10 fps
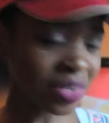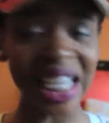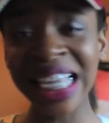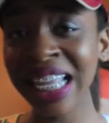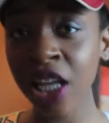
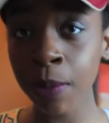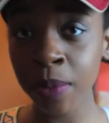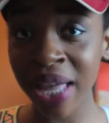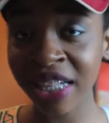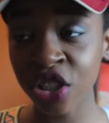He didn't
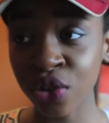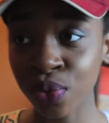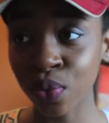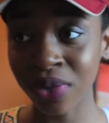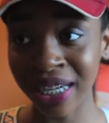come back to
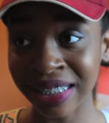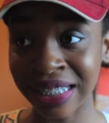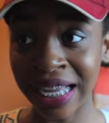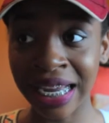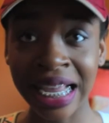what I
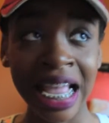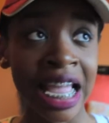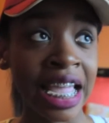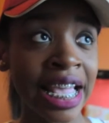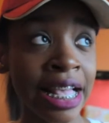said.
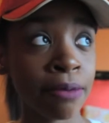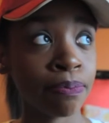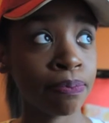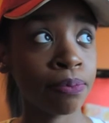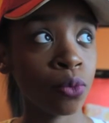He
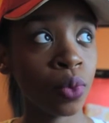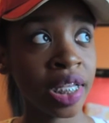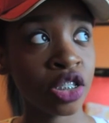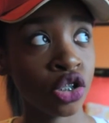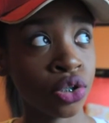
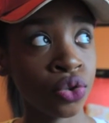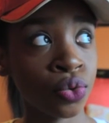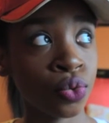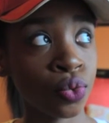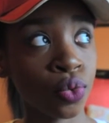went
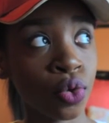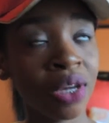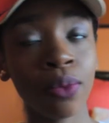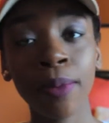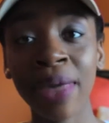
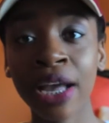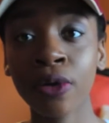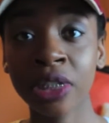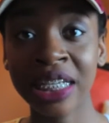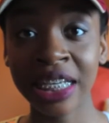back
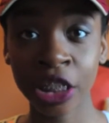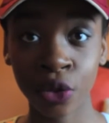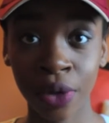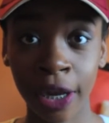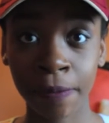onto
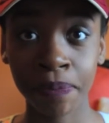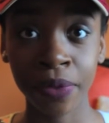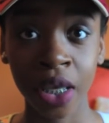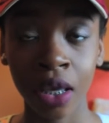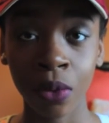Instagram
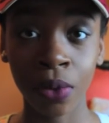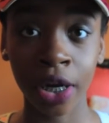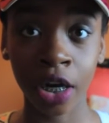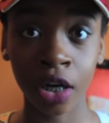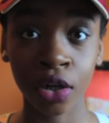
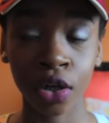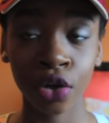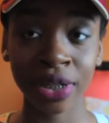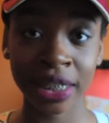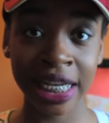where
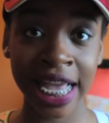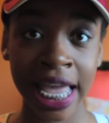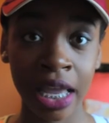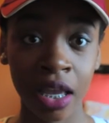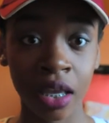Kristen
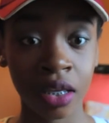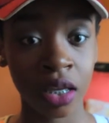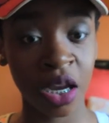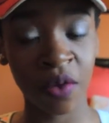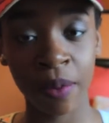had
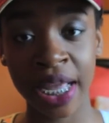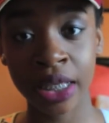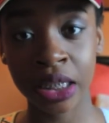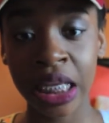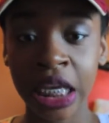
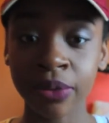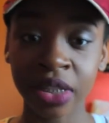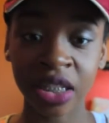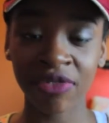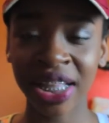everybody's names
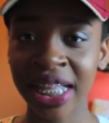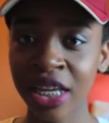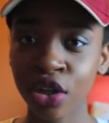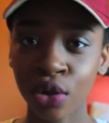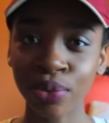and stuff like
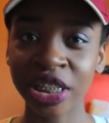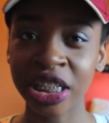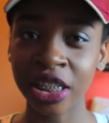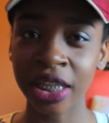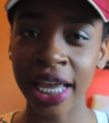that, where
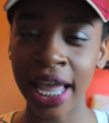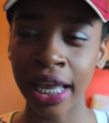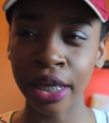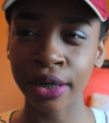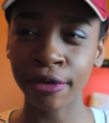she
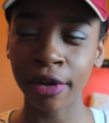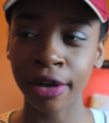had